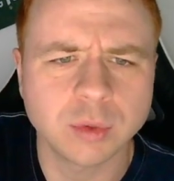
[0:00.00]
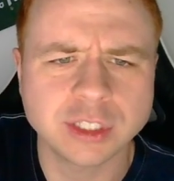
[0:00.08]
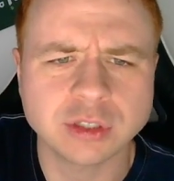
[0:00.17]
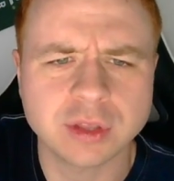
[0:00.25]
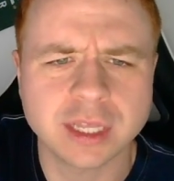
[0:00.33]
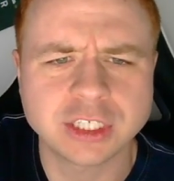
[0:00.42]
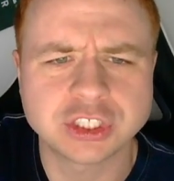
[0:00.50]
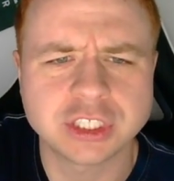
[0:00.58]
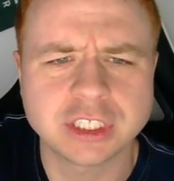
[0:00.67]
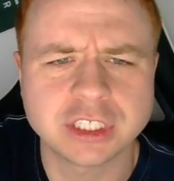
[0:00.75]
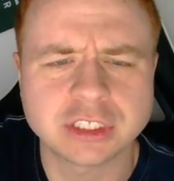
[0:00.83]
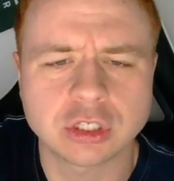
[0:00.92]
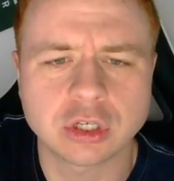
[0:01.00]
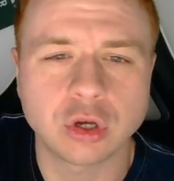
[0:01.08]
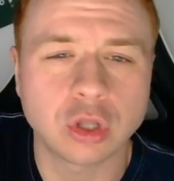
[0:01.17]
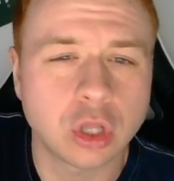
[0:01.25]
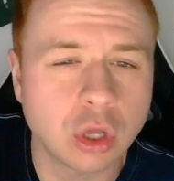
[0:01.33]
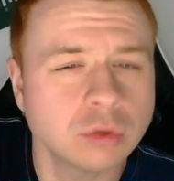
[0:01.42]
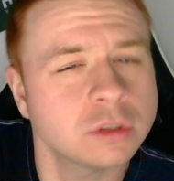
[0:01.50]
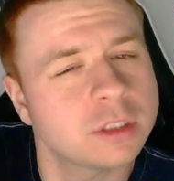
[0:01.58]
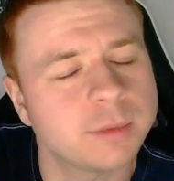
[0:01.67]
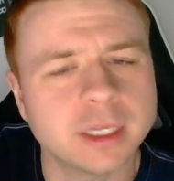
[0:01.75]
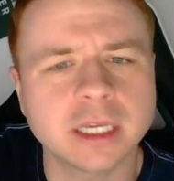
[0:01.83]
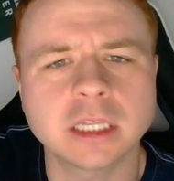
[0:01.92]
Rachel thinks she's close
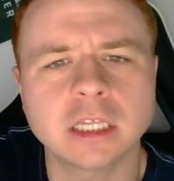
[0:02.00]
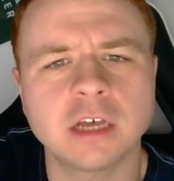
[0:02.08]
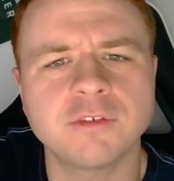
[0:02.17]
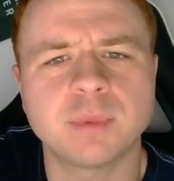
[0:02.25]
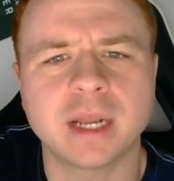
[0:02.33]
to being in love,